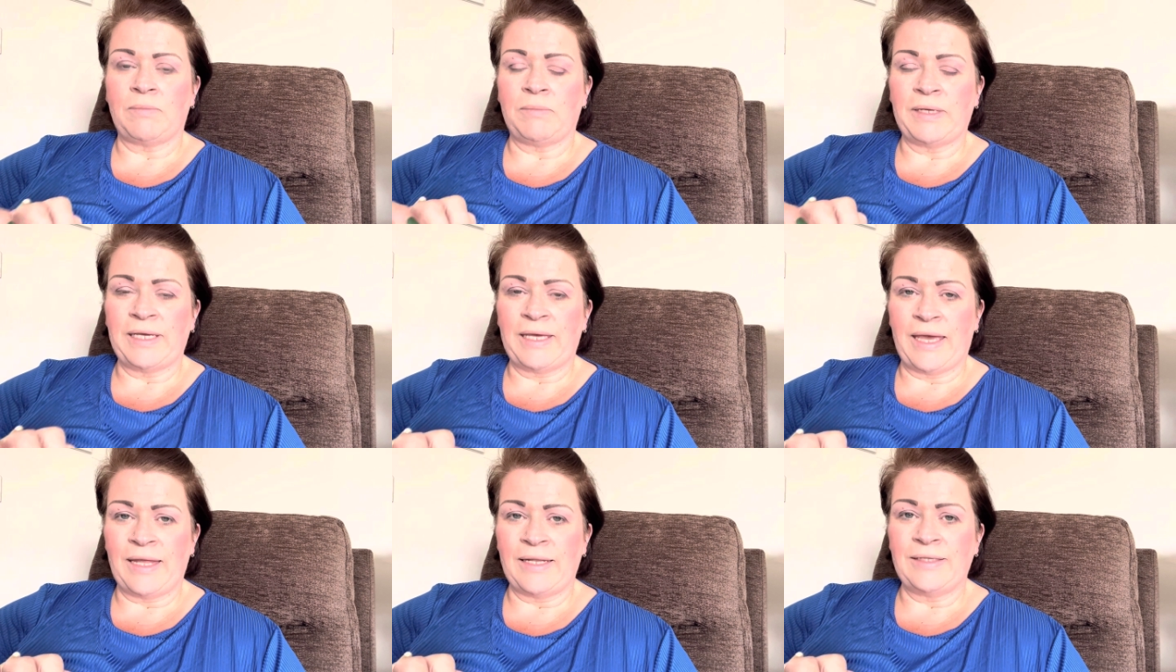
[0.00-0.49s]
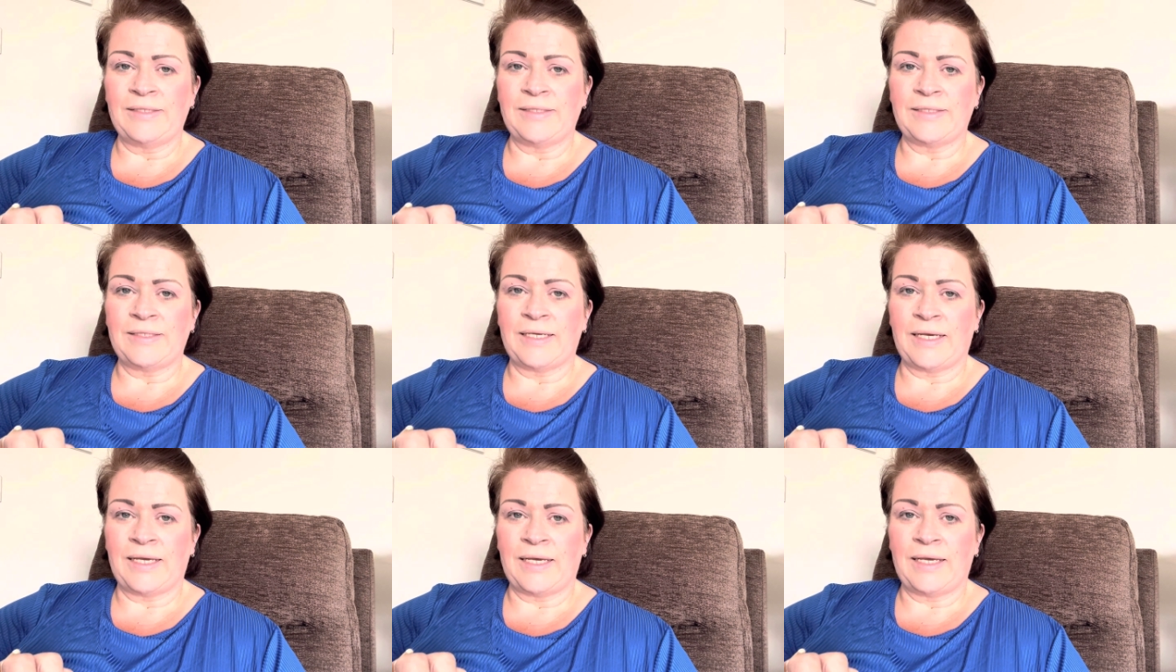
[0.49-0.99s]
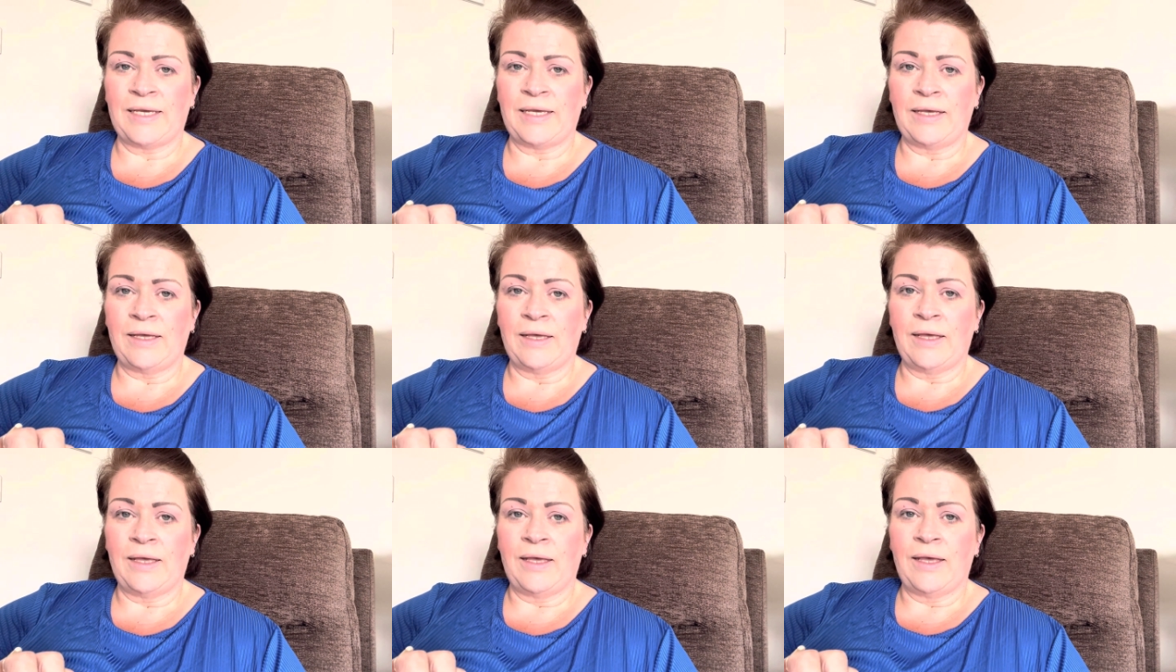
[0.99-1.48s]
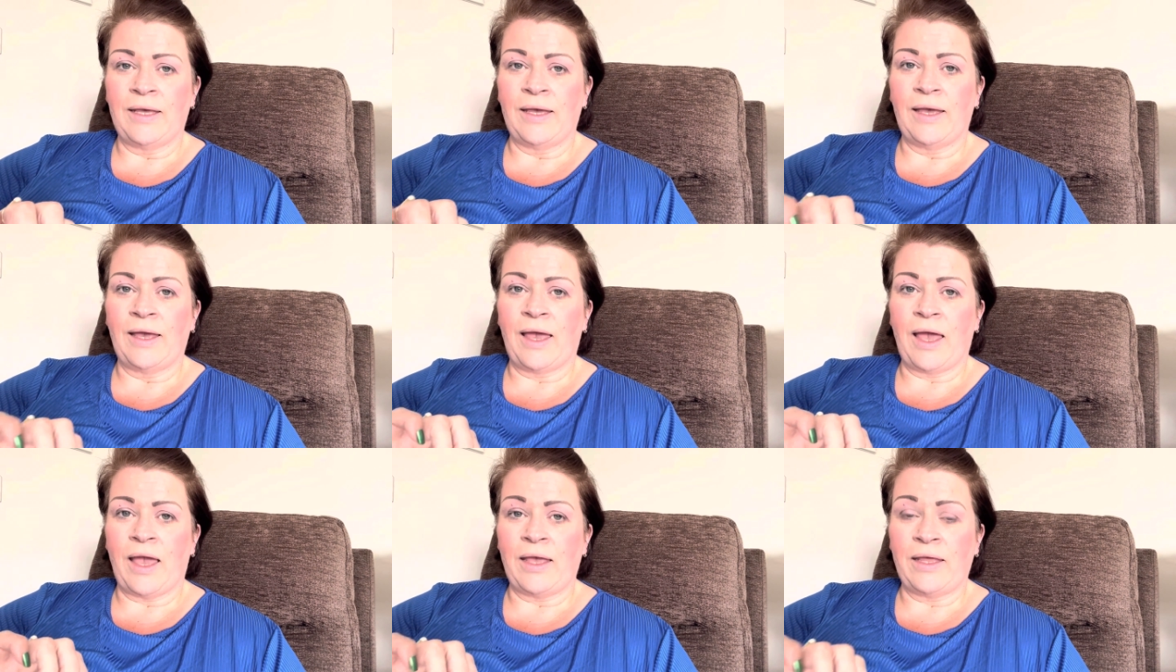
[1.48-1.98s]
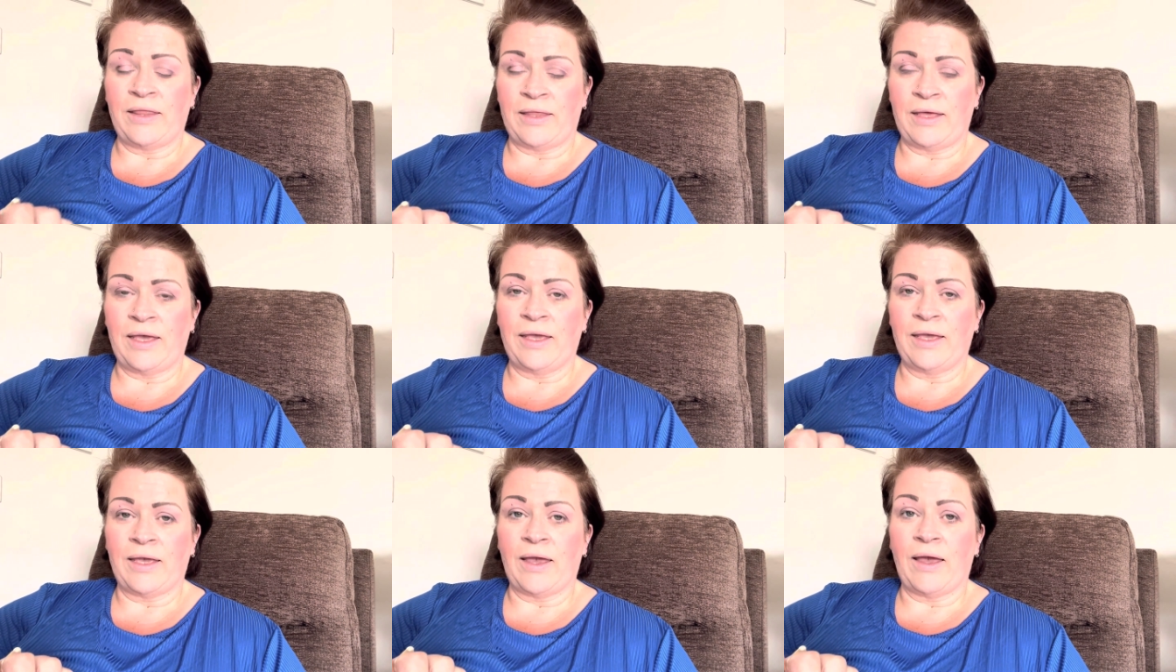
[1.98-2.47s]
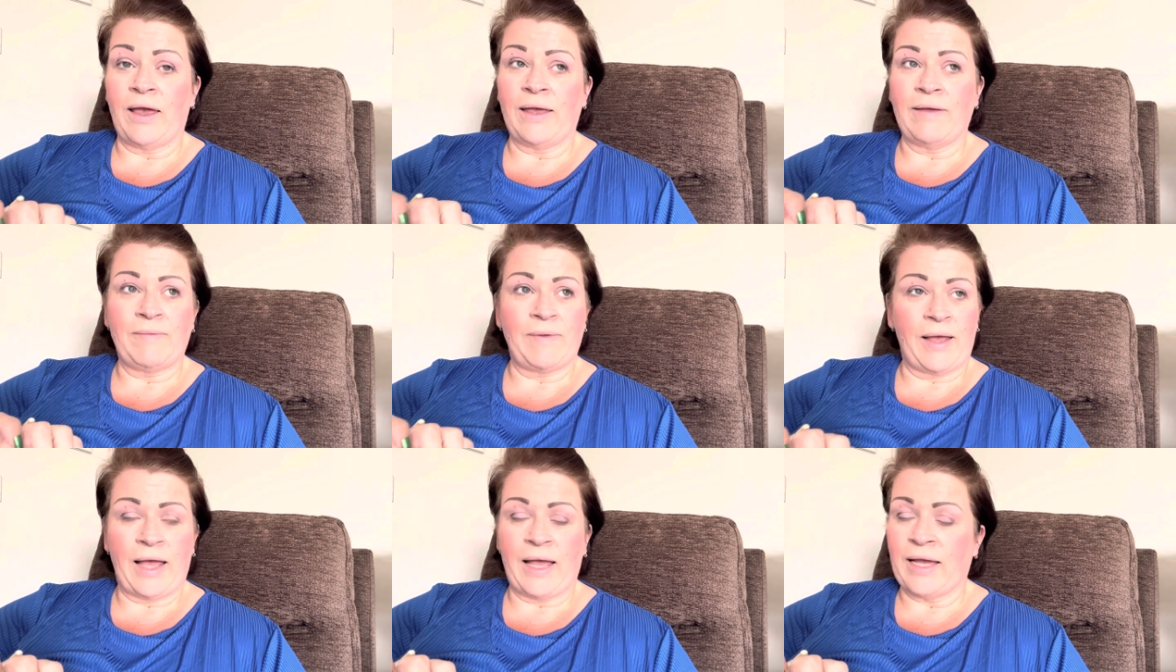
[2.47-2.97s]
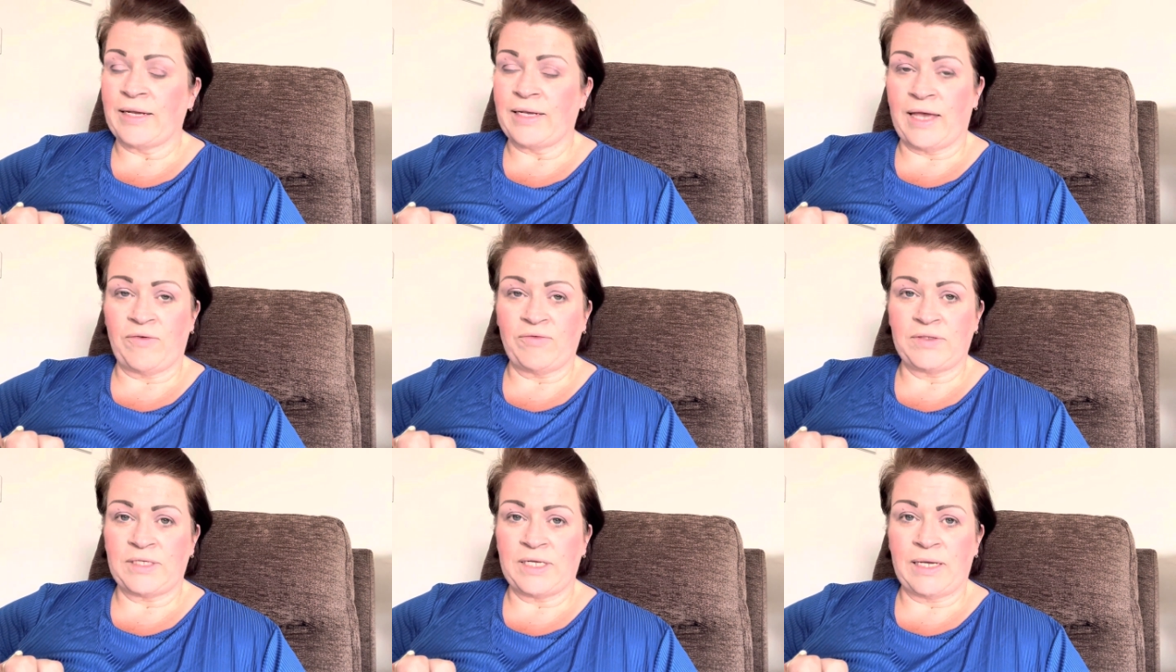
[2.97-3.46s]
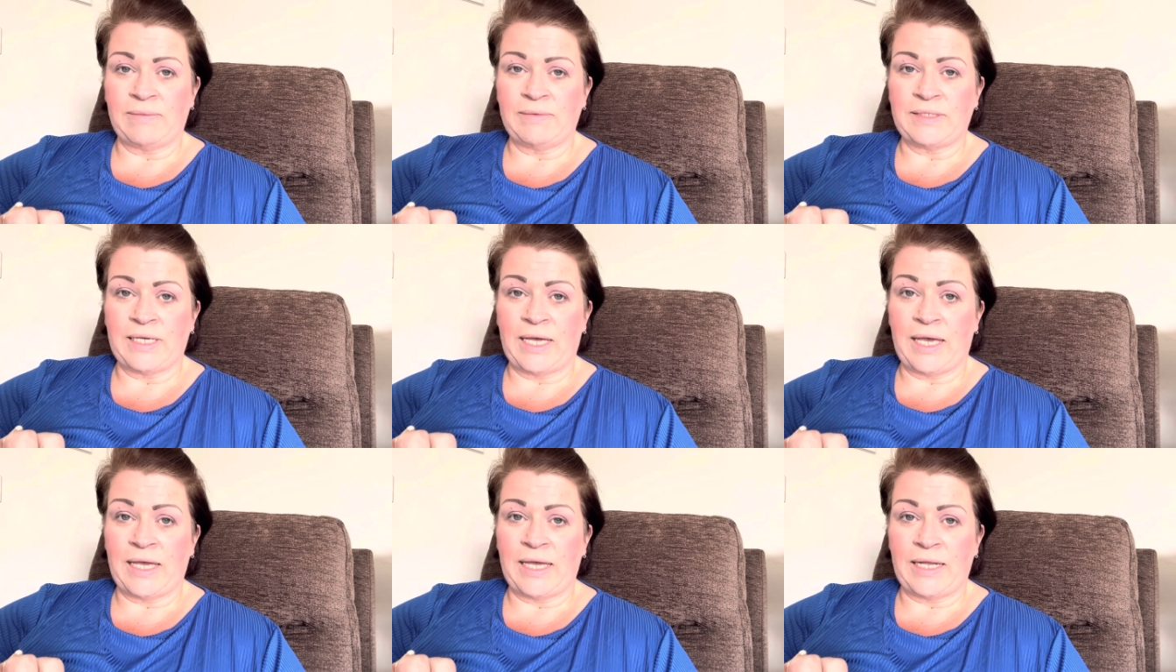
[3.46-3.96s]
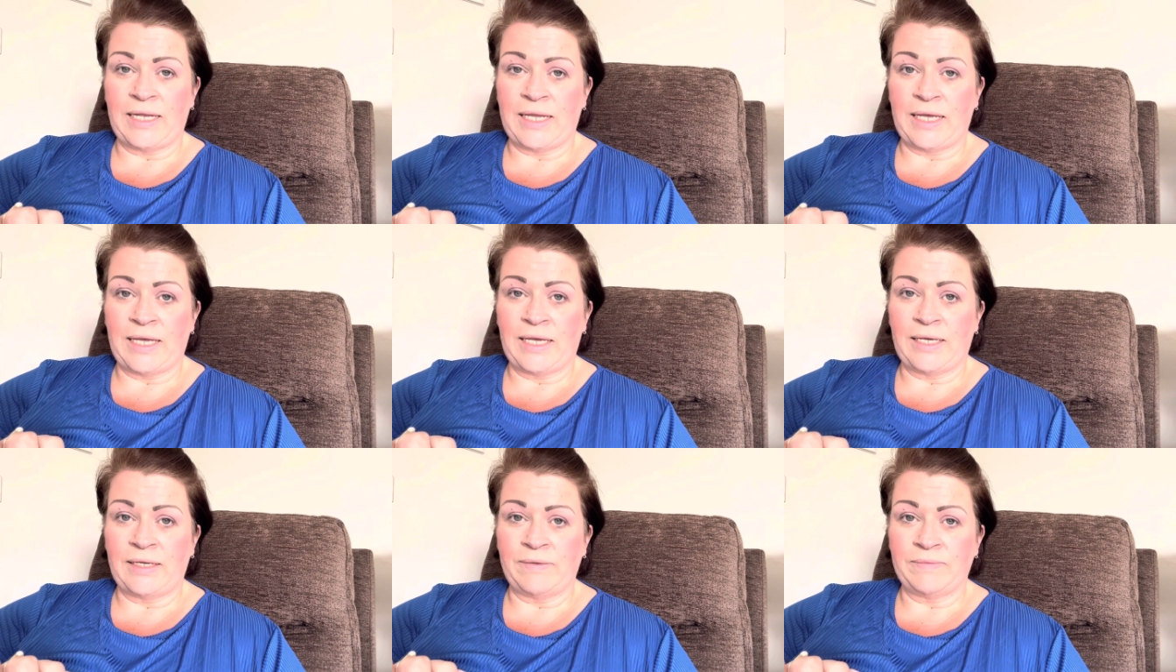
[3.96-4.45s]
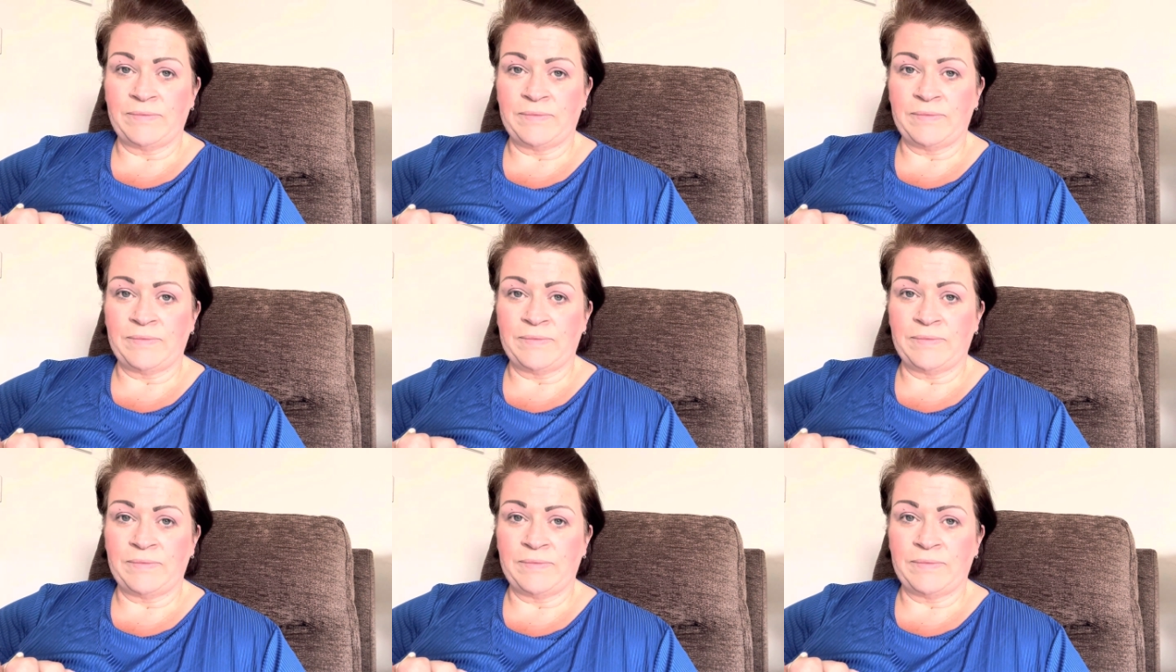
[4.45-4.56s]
Mackenzie, I think I'm going to have to take him to A&E.